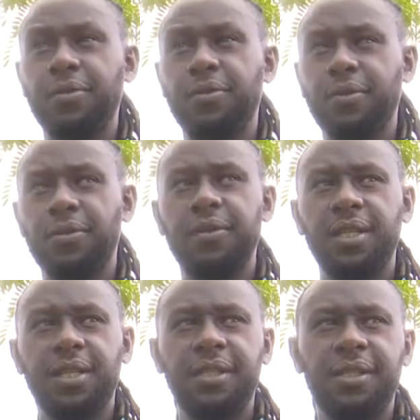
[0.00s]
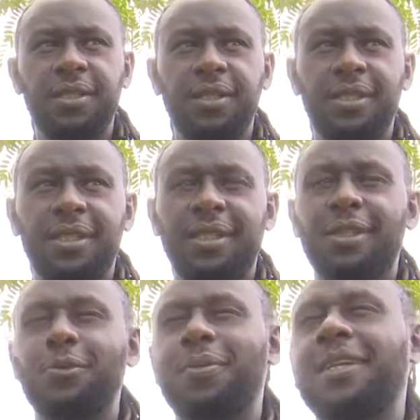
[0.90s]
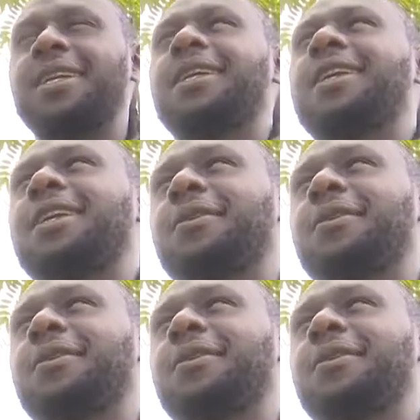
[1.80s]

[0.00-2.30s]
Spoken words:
am doing right now that I think